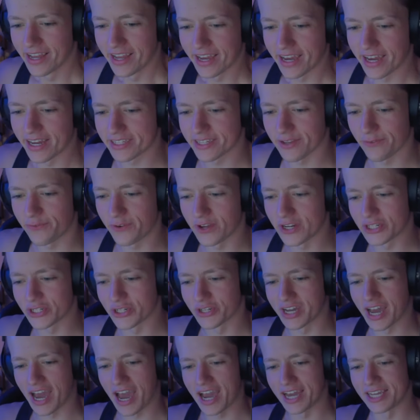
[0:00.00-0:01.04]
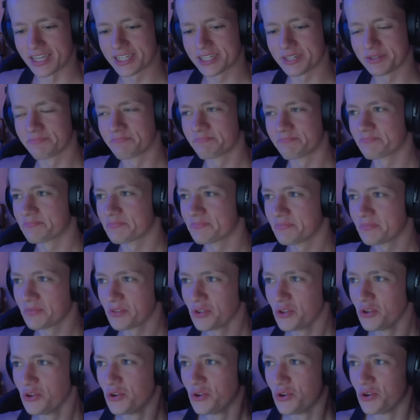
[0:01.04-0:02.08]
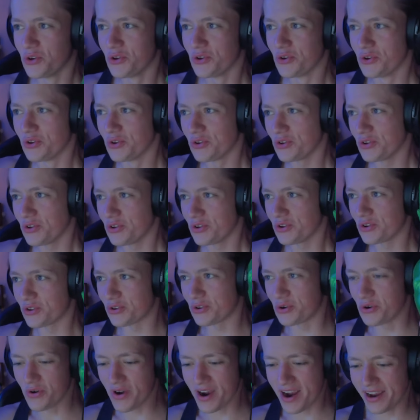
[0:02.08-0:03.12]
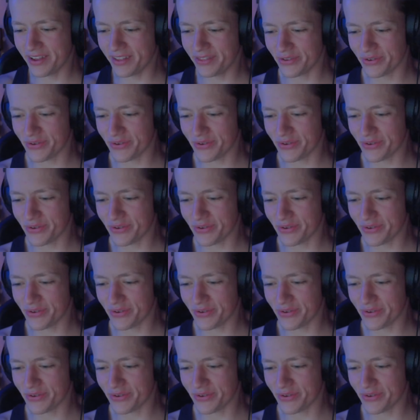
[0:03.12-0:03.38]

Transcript: It's official, guys. Dwayne The